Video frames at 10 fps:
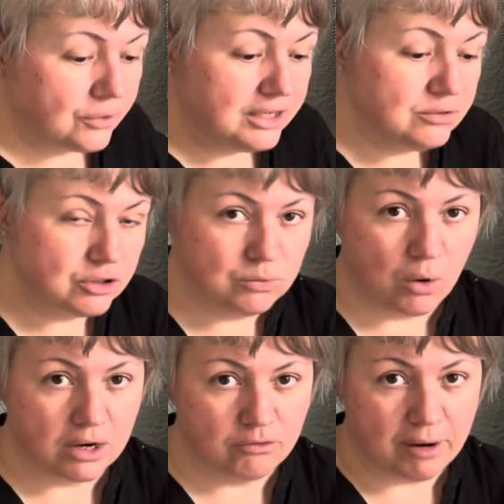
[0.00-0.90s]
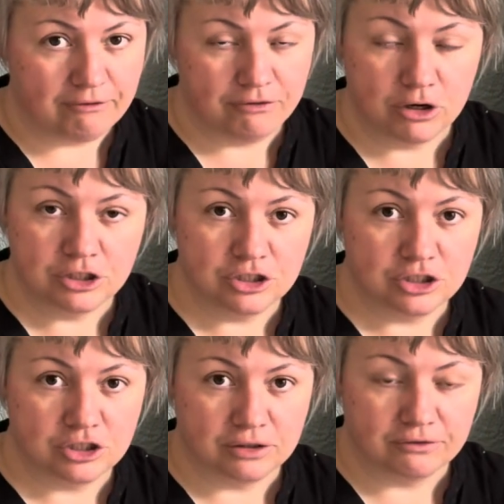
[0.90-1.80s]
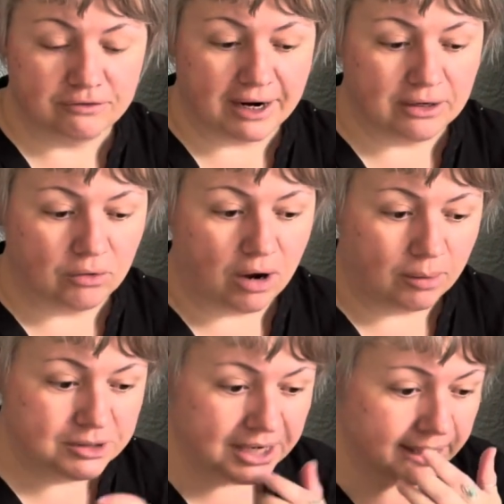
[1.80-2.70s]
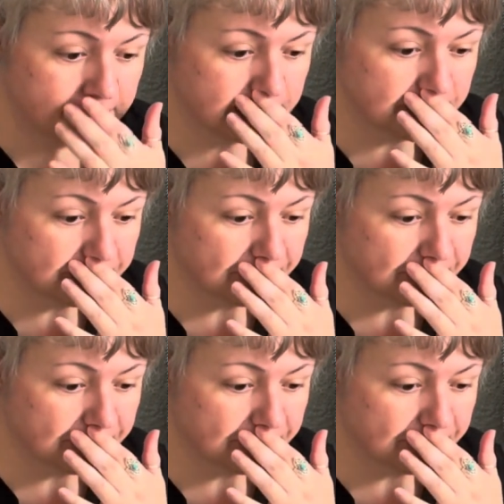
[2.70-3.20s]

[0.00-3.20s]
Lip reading: this was one of my first final objects.